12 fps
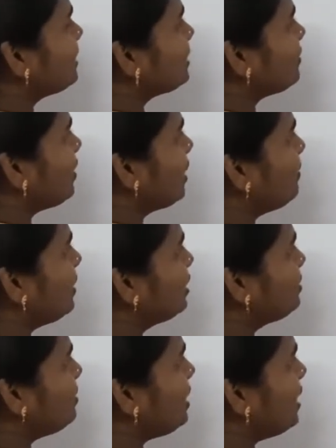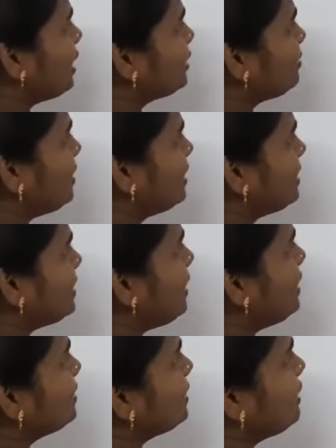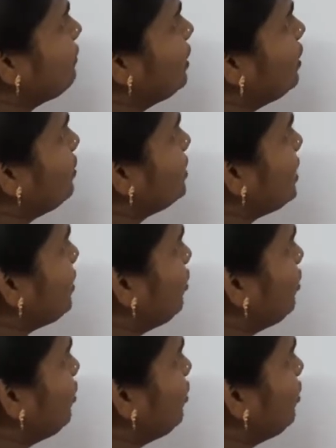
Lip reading: square plus bx plus c is equal to 0